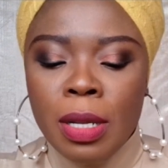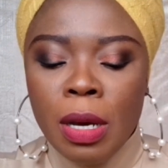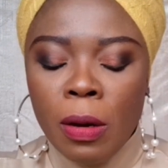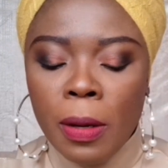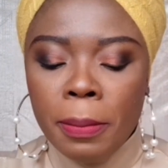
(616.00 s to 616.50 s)

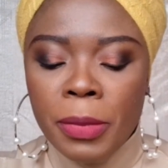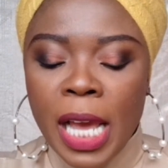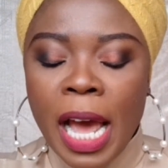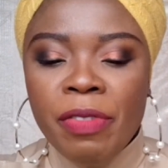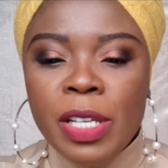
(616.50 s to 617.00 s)
the
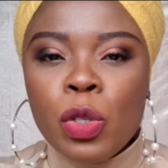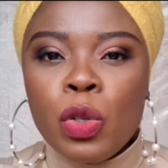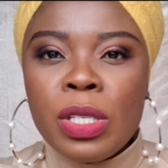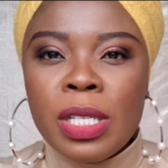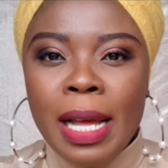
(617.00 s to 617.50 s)
advice
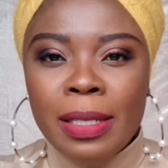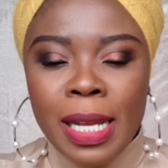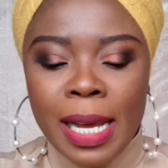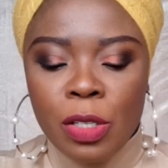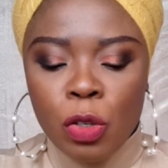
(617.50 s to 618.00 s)
to use it at
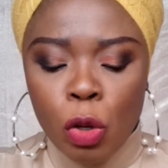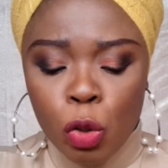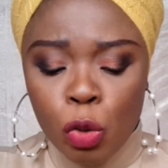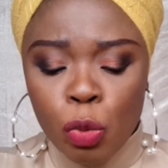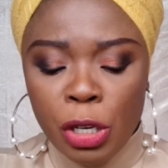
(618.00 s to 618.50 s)
night is
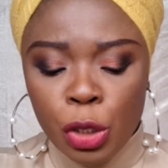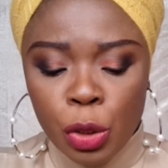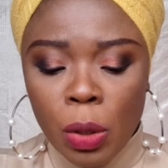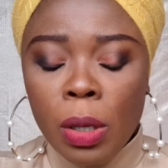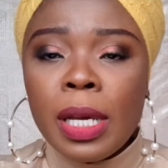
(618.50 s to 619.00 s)
also to
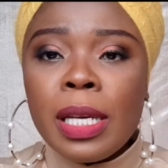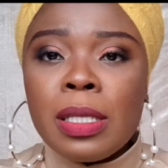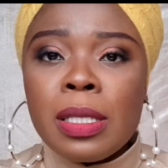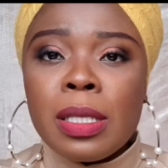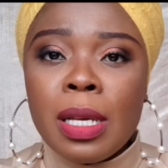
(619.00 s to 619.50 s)
ensure
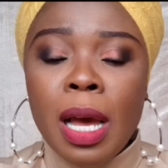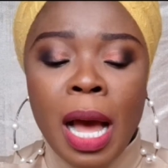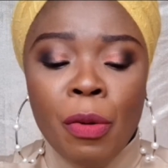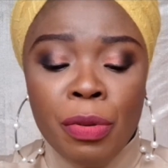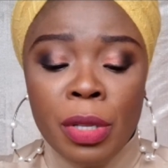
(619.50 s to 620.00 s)
its
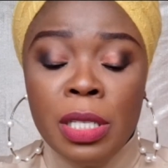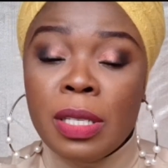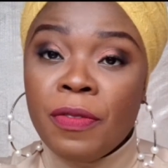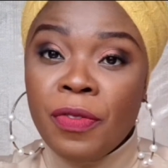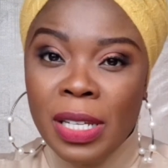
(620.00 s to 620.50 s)

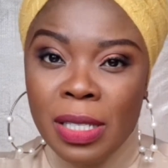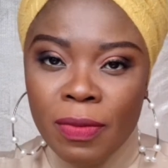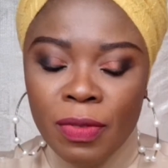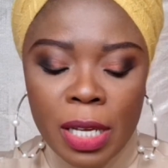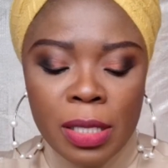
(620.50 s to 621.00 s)

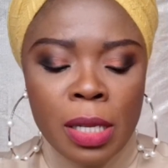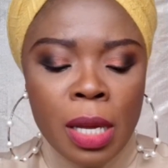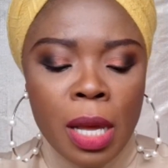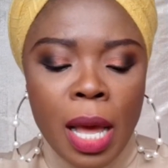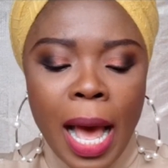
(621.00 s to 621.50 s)
effectiveness,
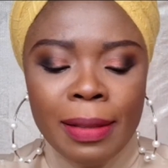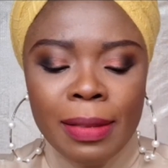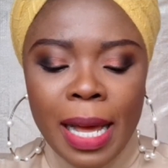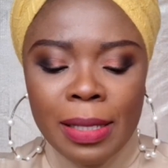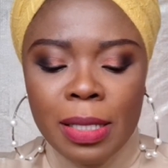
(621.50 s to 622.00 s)

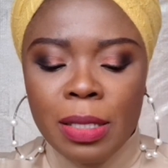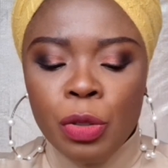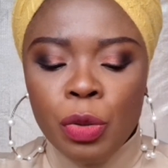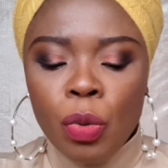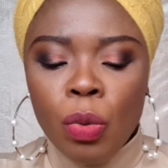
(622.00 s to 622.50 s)
and that,
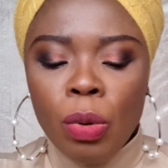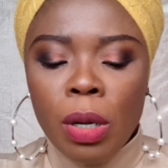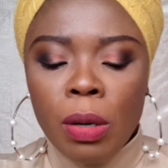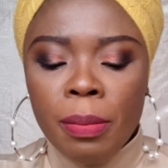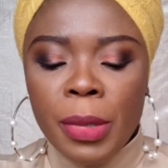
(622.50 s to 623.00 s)
you know,
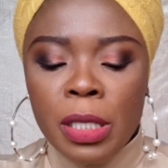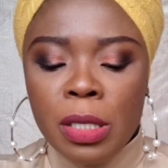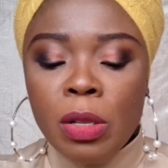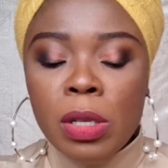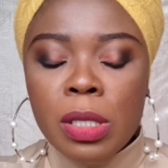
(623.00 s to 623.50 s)

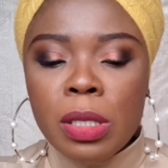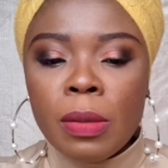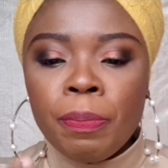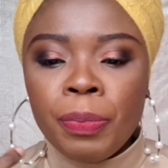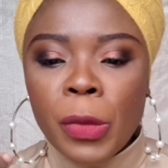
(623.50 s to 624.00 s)
it's not
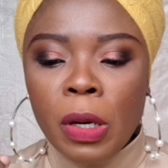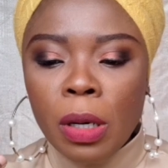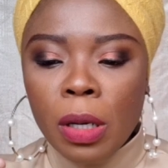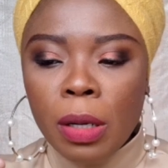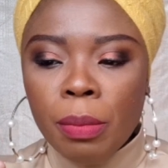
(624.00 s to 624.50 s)

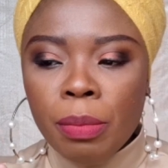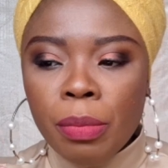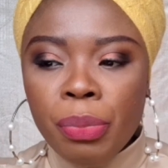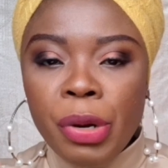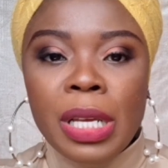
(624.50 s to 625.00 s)

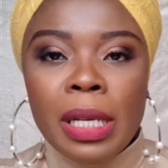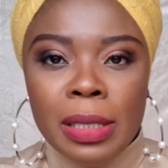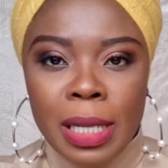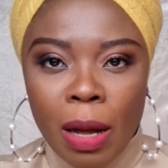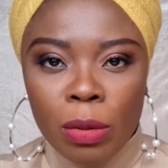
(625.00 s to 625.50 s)
breaking
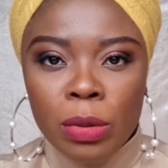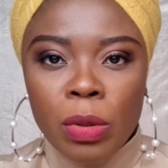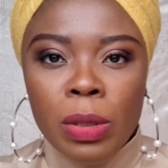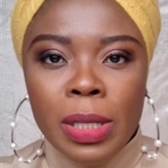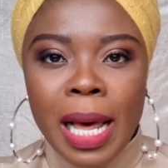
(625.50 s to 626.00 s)
down
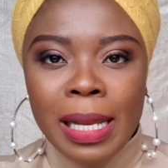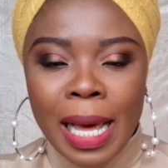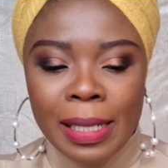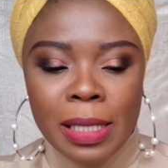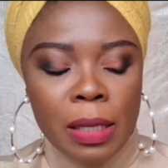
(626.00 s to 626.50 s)
under
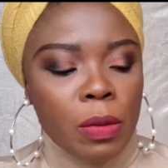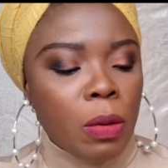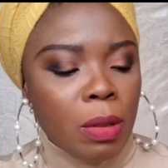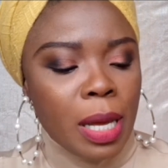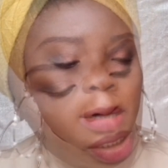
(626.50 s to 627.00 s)
light and
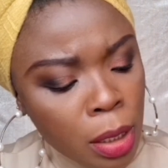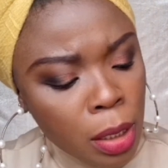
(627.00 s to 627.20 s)
all that.